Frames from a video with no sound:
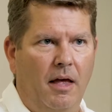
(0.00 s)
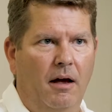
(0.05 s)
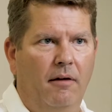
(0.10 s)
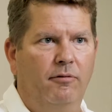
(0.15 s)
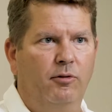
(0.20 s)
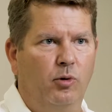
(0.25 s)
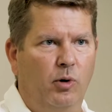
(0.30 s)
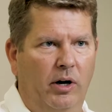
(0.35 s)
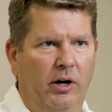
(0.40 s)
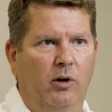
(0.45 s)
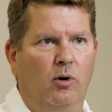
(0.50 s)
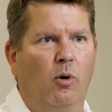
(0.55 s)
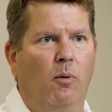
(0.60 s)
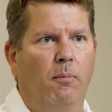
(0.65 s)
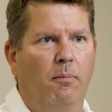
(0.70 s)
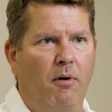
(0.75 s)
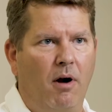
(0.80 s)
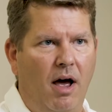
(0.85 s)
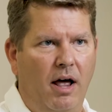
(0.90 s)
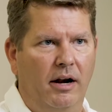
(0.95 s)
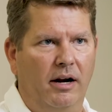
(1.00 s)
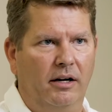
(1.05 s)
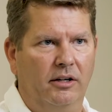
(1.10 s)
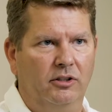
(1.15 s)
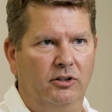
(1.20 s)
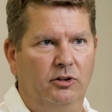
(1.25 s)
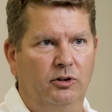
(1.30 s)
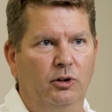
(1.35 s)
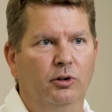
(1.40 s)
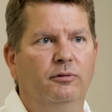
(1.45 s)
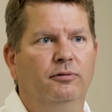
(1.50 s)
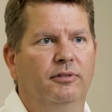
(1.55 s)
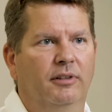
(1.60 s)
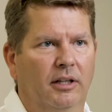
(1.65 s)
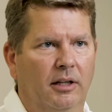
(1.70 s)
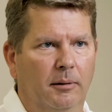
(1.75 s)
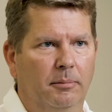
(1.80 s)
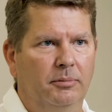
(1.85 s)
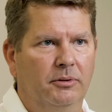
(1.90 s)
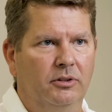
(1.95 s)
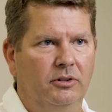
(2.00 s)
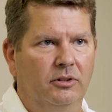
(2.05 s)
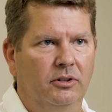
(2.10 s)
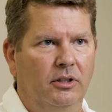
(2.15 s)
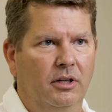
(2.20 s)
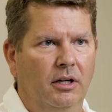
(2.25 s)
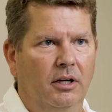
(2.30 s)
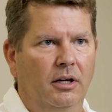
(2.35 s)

of critical products to Philips.